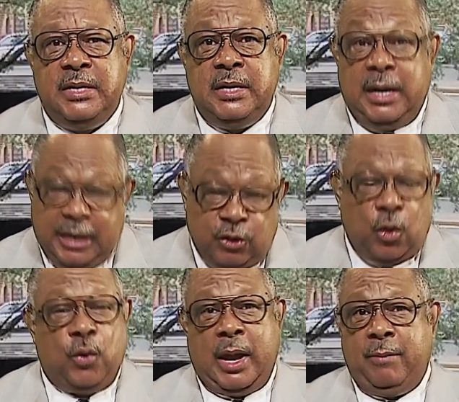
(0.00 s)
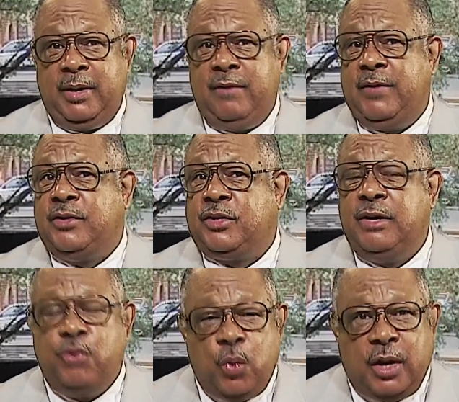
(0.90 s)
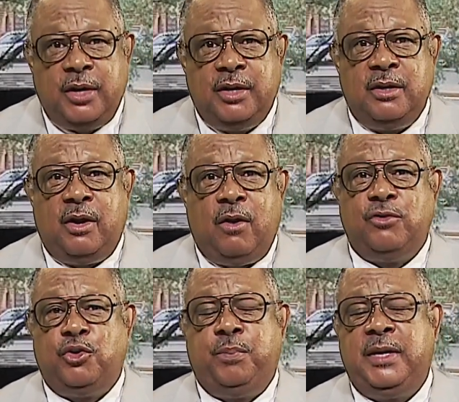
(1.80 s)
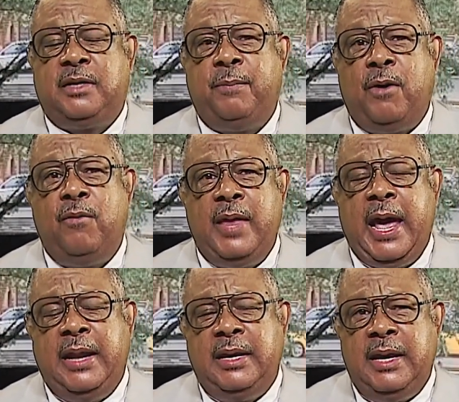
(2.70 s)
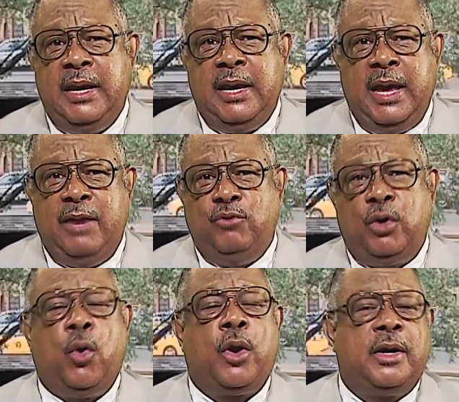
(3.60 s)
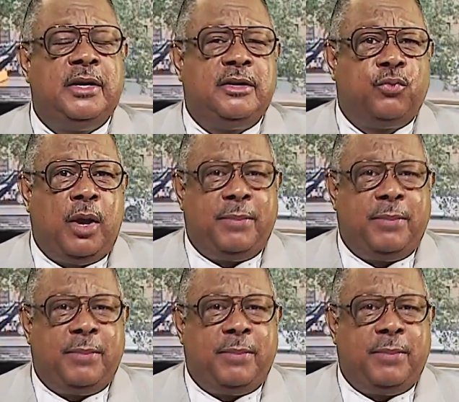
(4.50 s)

Later on, I believe that Stevie Wonder also picked up on that and recorded it as well.